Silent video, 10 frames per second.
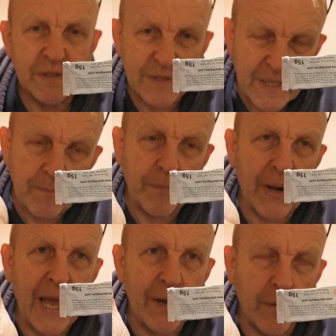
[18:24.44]
didn't
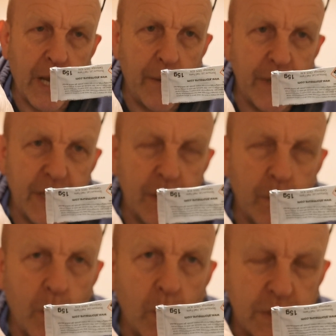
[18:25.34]
plan on going in the
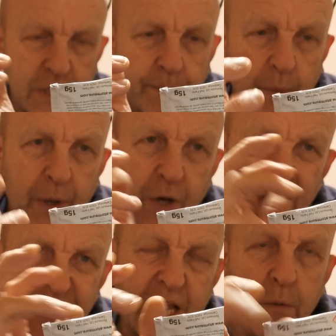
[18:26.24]
water, but we got
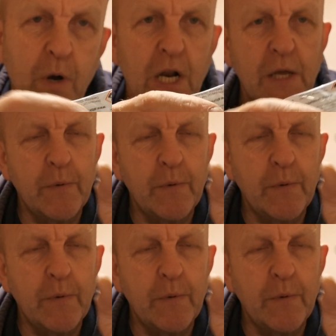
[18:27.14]
there so early,